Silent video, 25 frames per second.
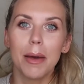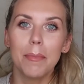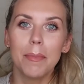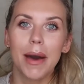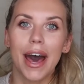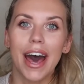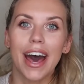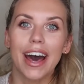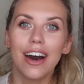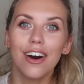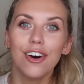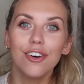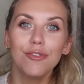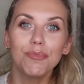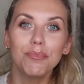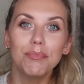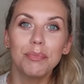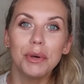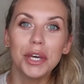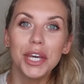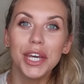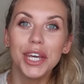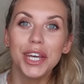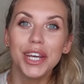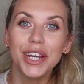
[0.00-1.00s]
a pair of
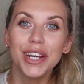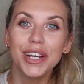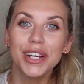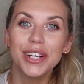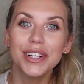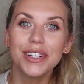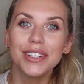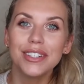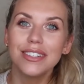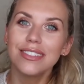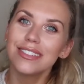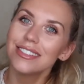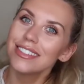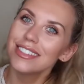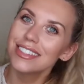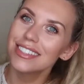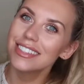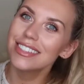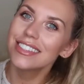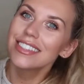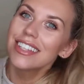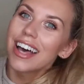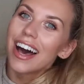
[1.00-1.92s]
boots.